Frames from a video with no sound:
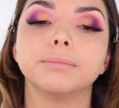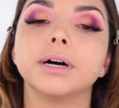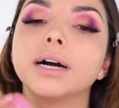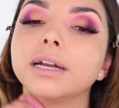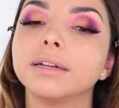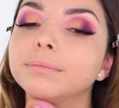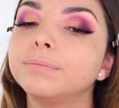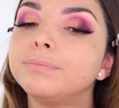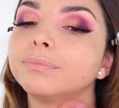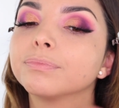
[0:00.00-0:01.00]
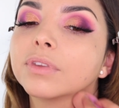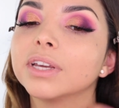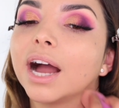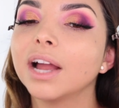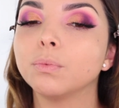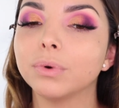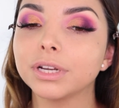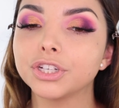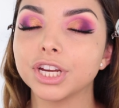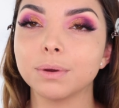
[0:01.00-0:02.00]
But I
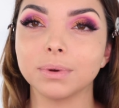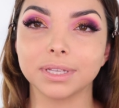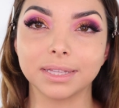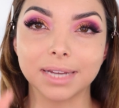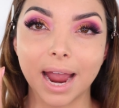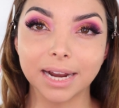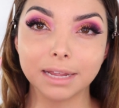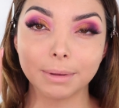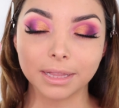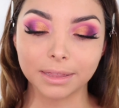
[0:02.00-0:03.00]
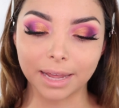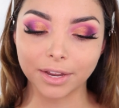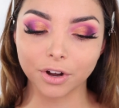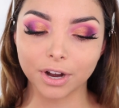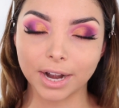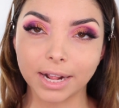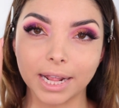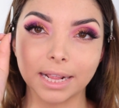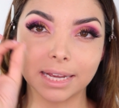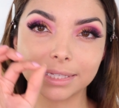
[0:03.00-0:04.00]
wish it was a tiny bit lighter, and I
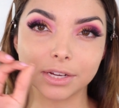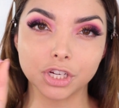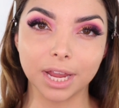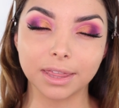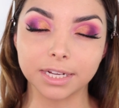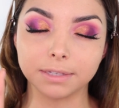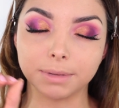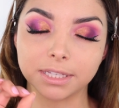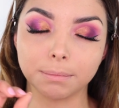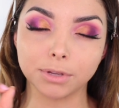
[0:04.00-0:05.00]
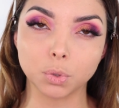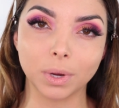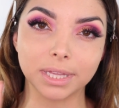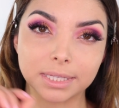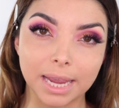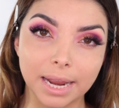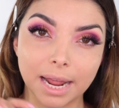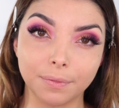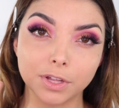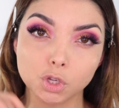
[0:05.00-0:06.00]
think that's the shade that is missing between the 10
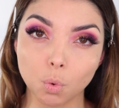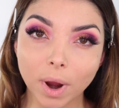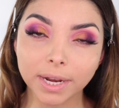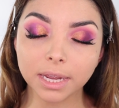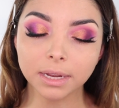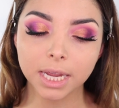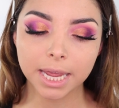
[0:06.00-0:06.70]
and the 20.